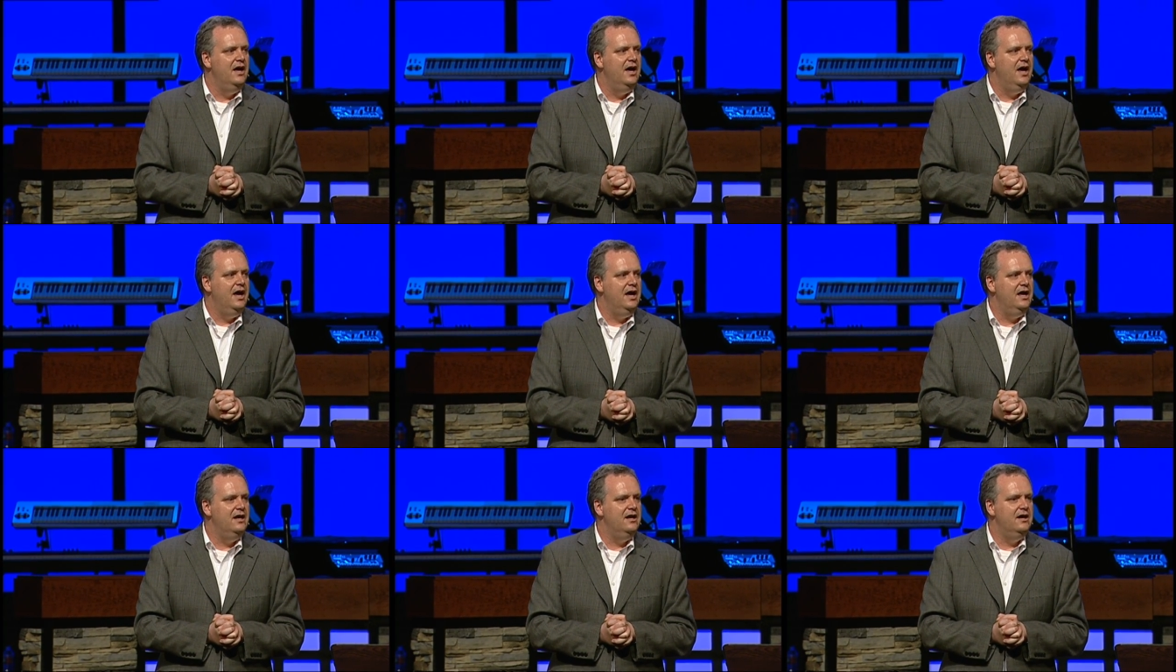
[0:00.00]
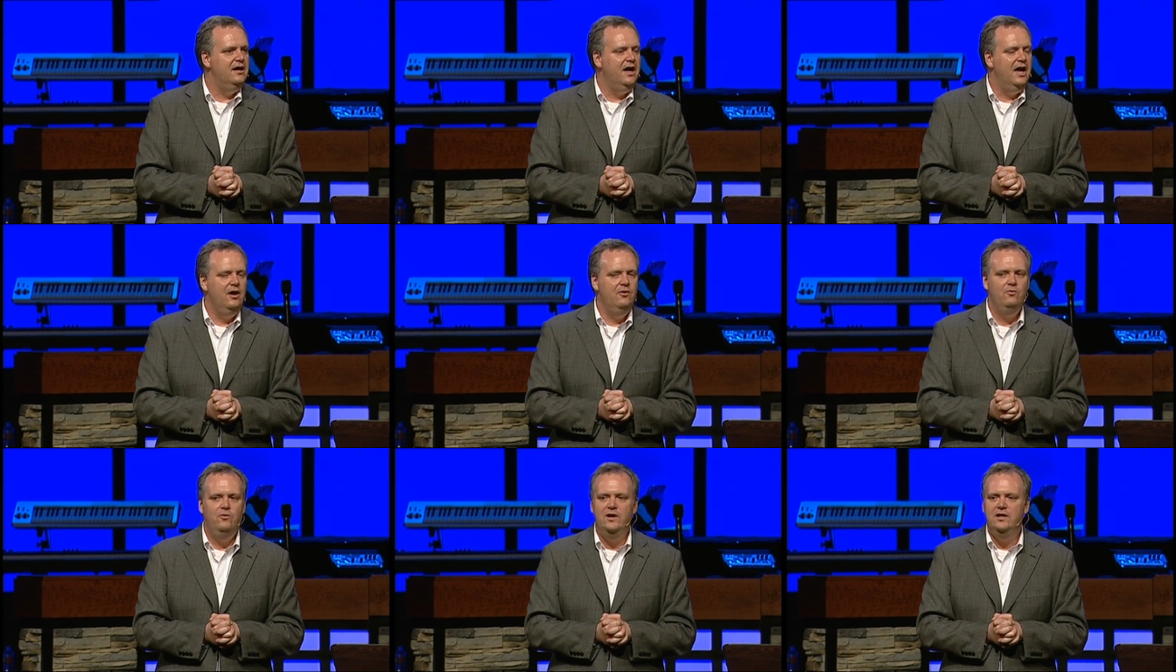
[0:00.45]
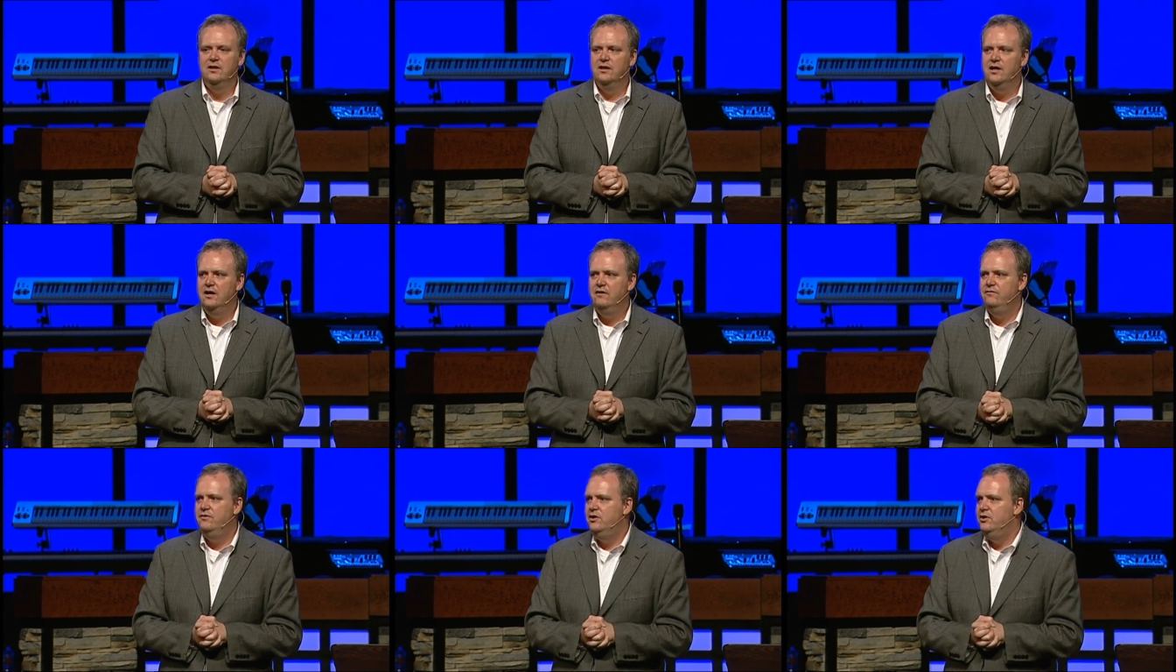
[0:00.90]
And, uh, and we
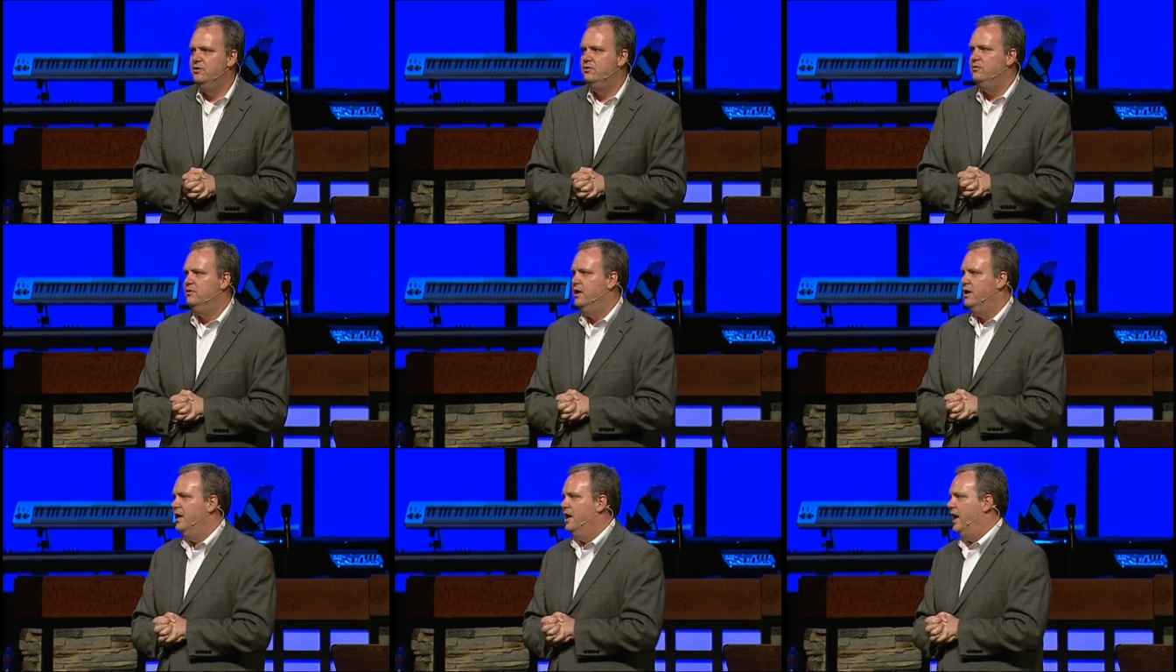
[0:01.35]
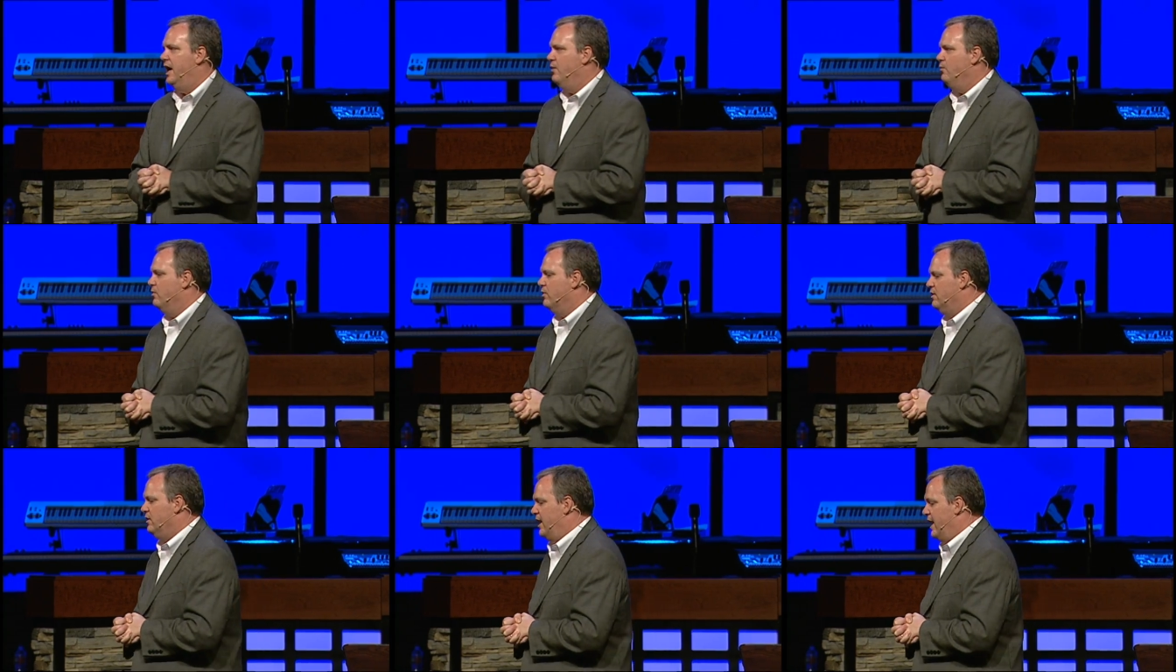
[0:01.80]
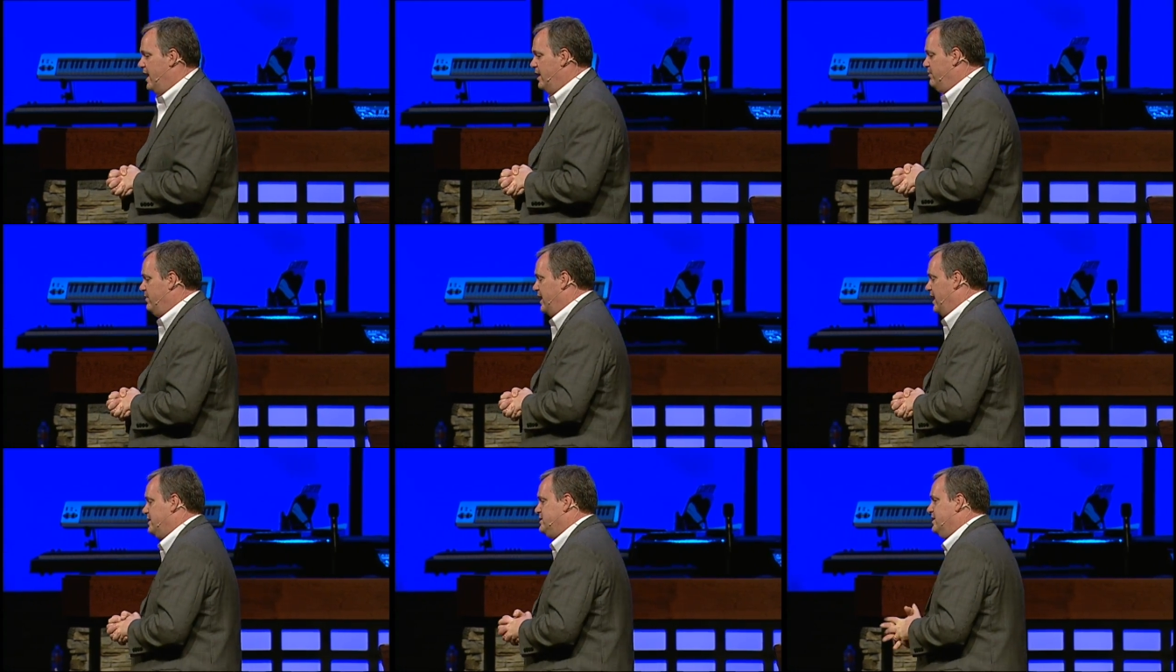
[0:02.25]
love you and we're glad.
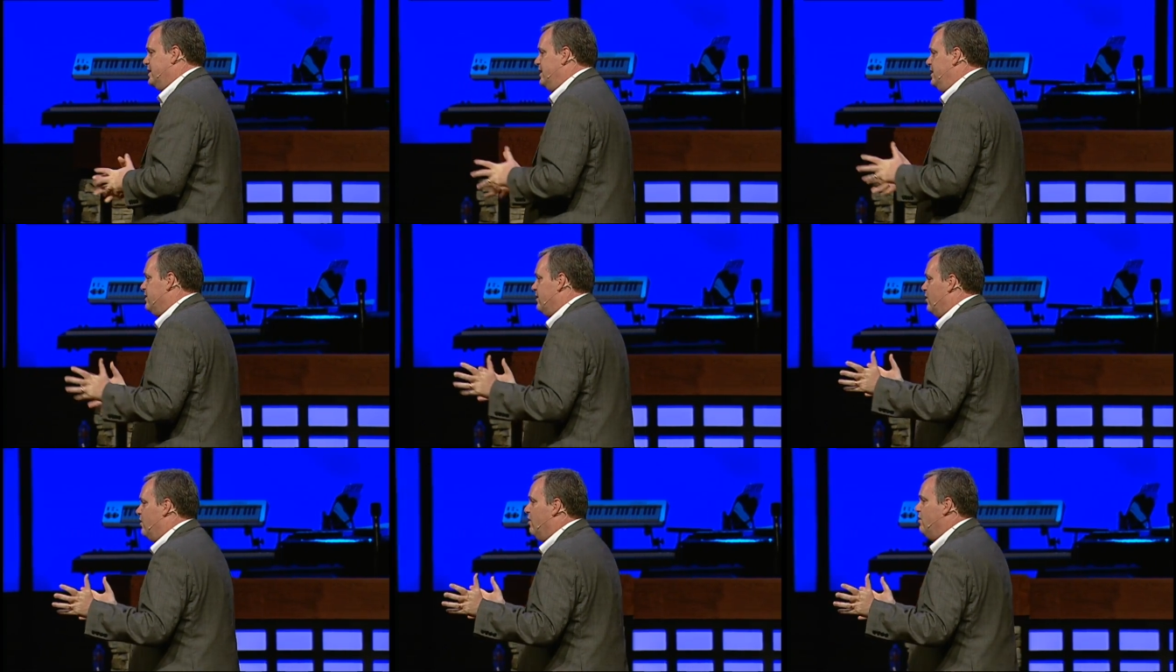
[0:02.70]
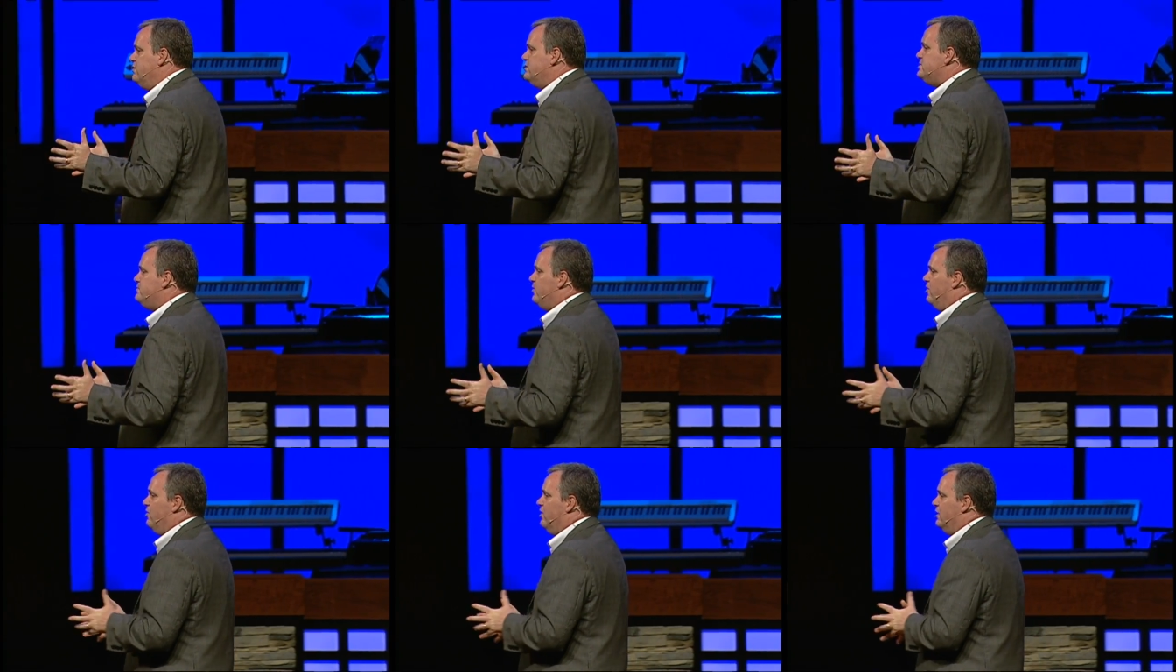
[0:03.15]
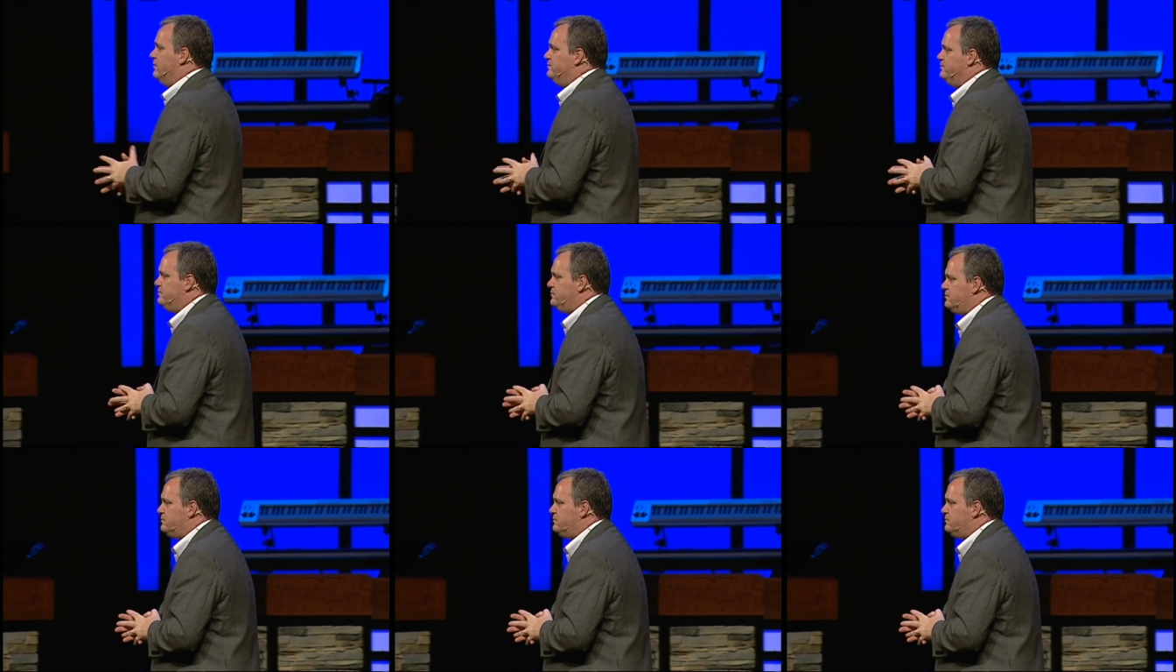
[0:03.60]
But I tell you, the hardest part